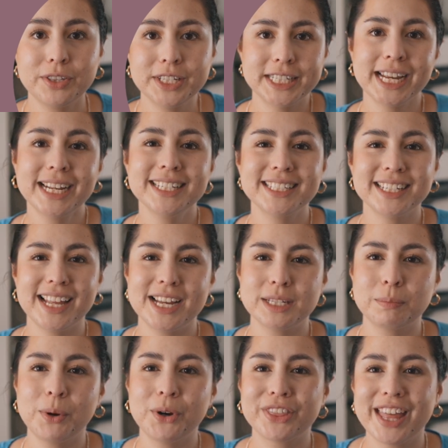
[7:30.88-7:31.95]
the second to
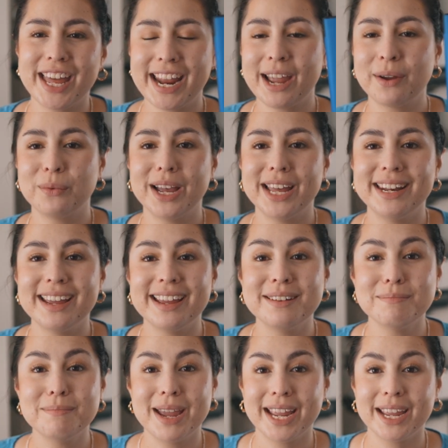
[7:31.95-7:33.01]
last book that I read
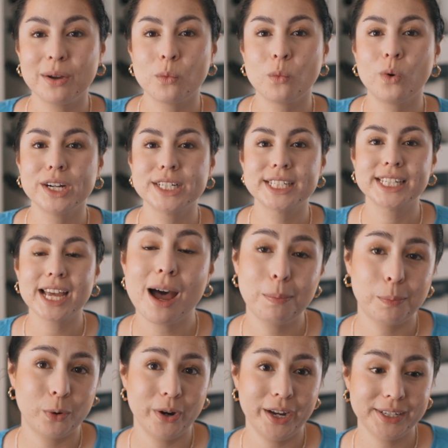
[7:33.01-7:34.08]
in May was
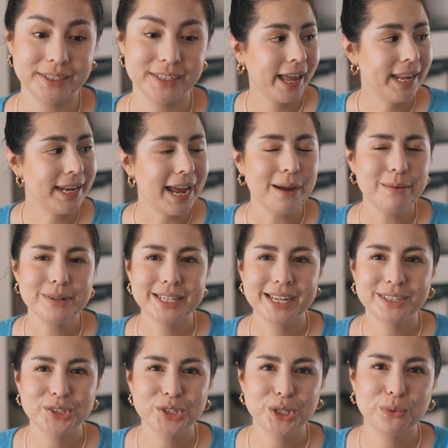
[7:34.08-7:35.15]
Upgrade, and I was
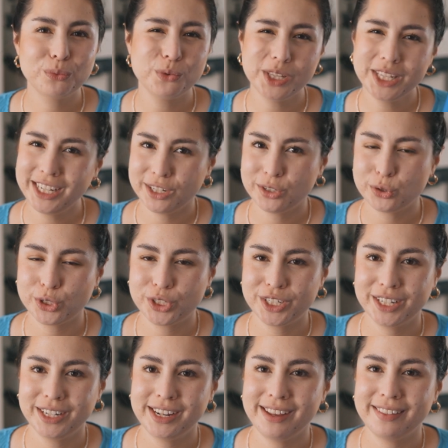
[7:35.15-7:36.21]
actually really
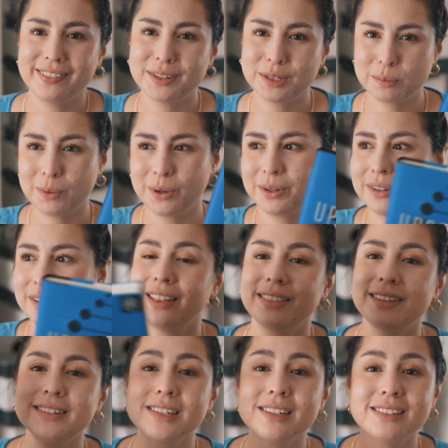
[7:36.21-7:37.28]
interested in this book.
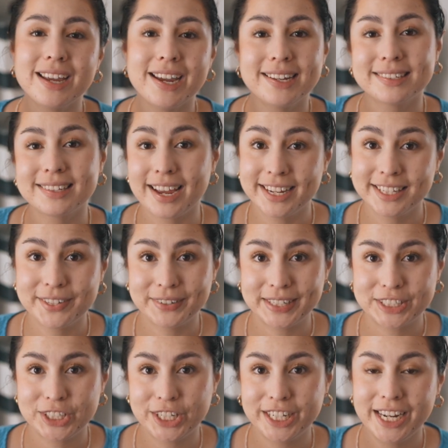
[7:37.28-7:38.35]
This is a science
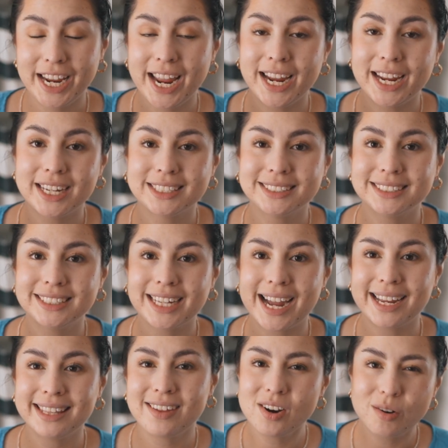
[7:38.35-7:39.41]
fiction, and
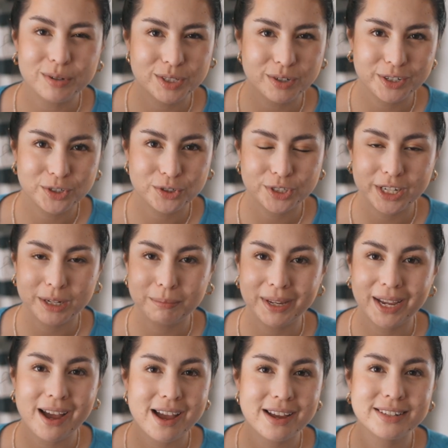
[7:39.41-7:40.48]
I thought it was so interesting
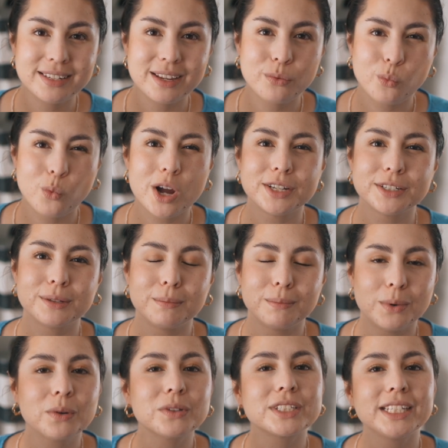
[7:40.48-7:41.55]
because it was
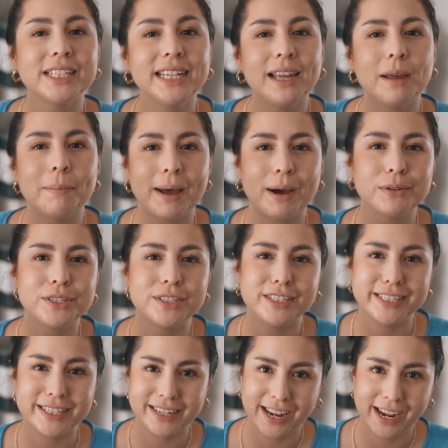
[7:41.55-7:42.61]
mostly about
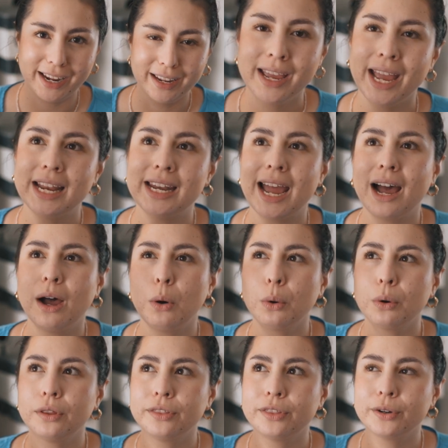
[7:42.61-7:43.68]
DNA and
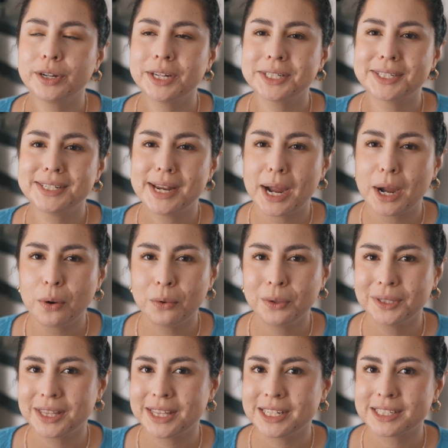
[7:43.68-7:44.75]
how there is now
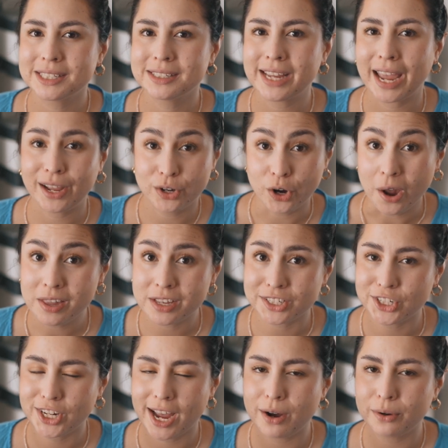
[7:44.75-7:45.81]
this
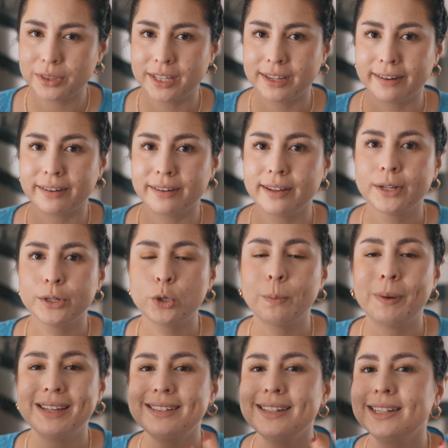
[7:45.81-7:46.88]
technology out there to
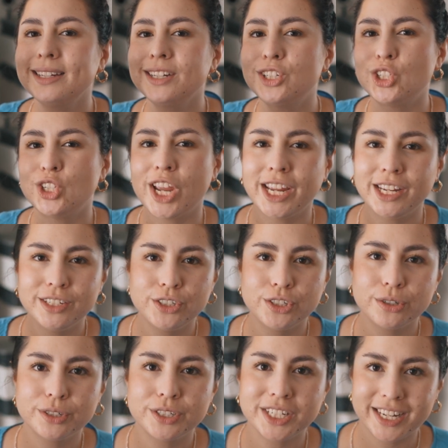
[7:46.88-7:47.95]
basically change
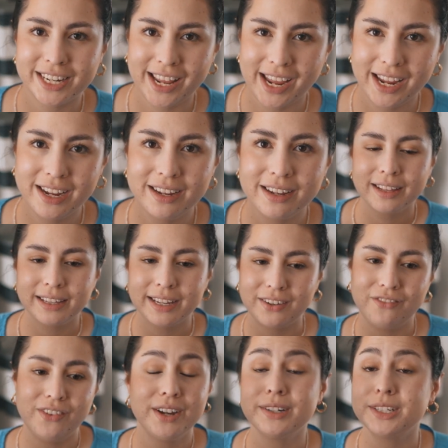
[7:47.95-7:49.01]
your DNA, like
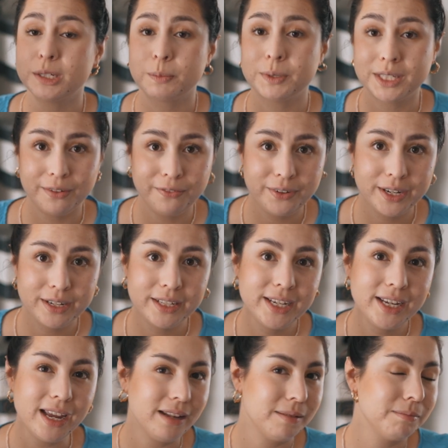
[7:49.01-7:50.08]
very
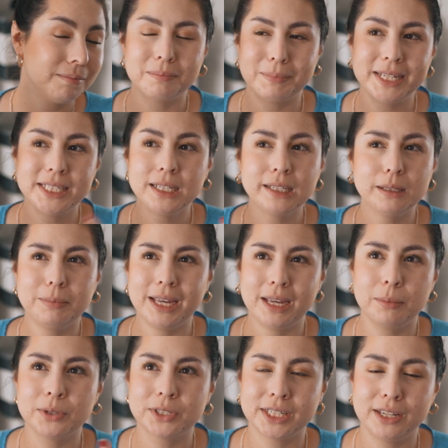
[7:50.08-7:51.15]
specifically, and basically be
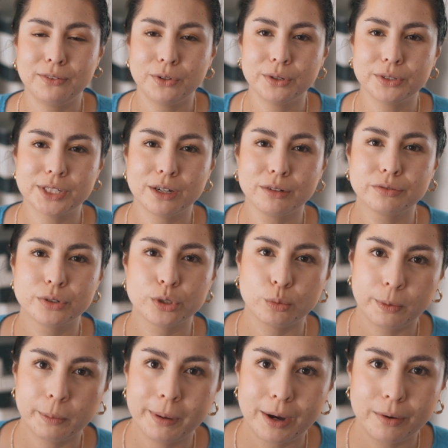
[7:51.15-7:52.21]
able to give yourself
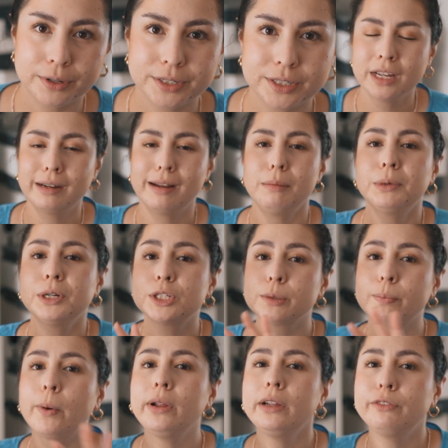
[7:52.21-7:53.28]
superpowers. Now I'm going to
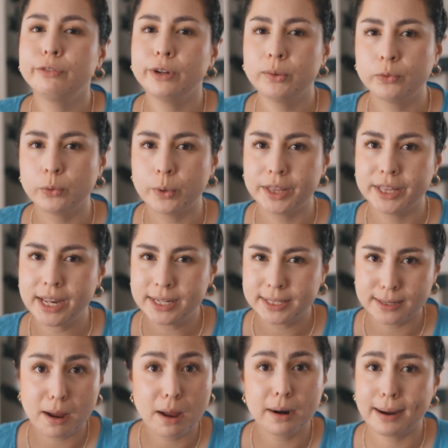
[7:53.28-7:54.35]
spoil it for everyone. That is
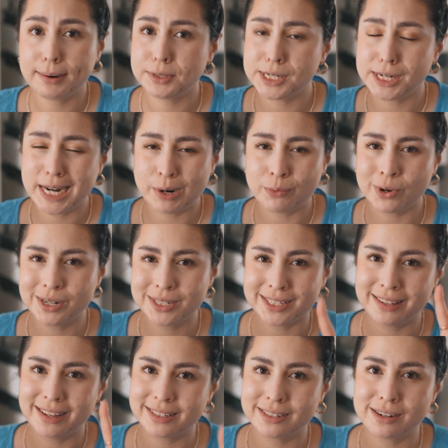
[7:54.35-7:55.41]
not how DNA works,
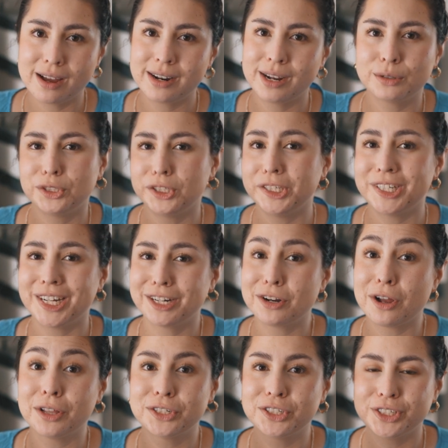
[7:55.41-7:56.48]
and that's not how gene
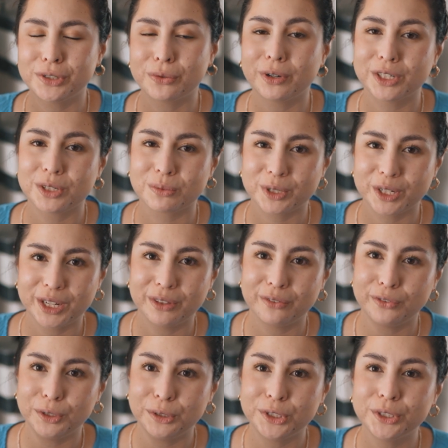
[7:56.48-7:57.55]
technology is going to work in the
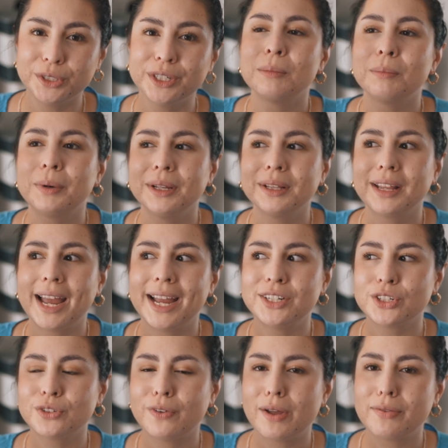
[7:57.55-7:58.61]
future, but I
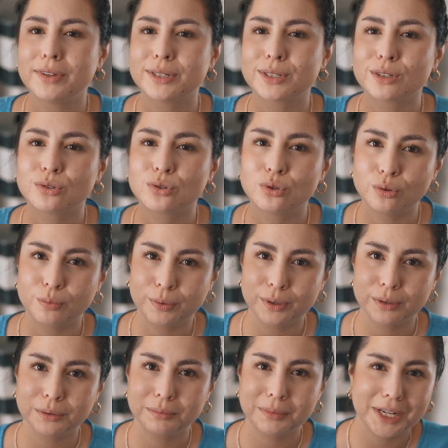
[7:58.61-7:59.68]
just found this
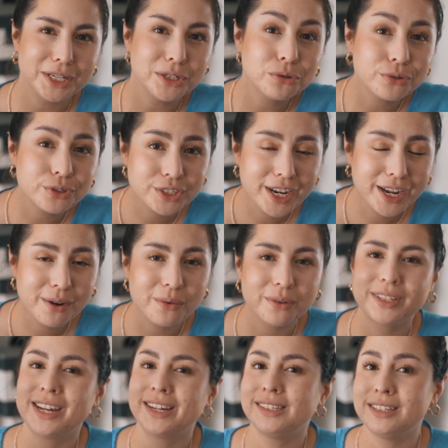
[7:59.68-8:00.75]
super interesting, or
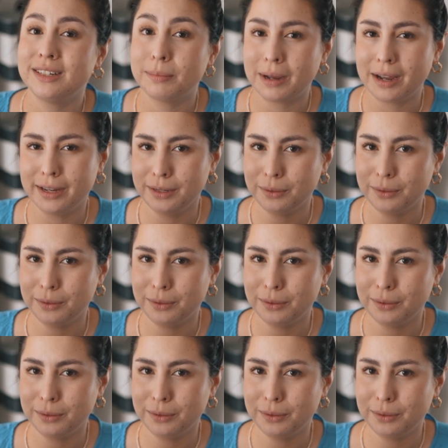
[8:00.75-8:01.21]
the idea behind